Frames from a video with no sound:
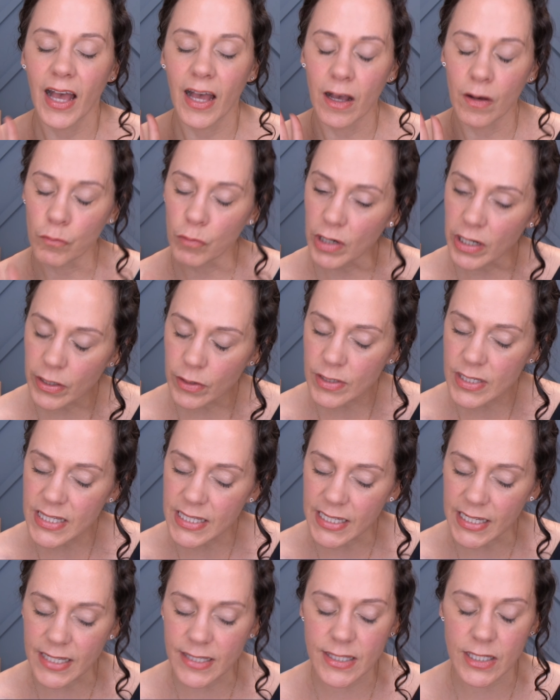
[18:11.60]
one of those
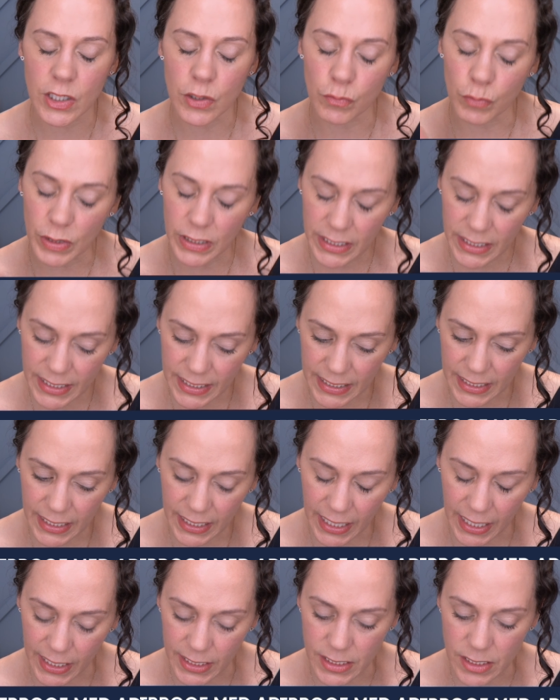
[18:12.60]
things that you wouldn't think
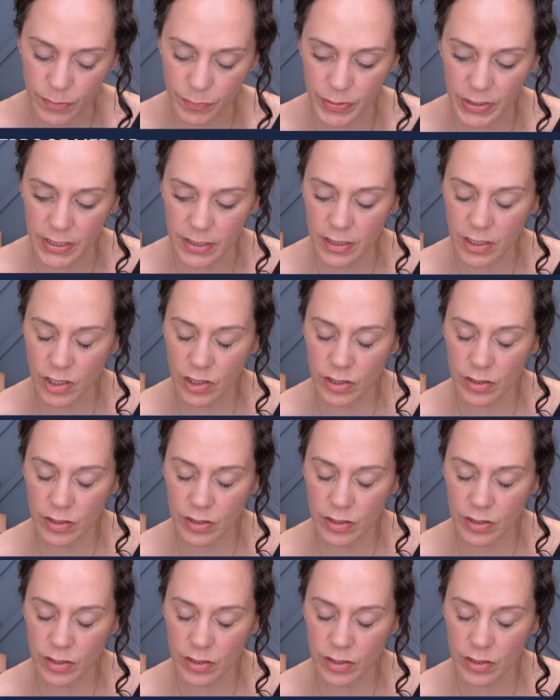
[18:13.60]
had to be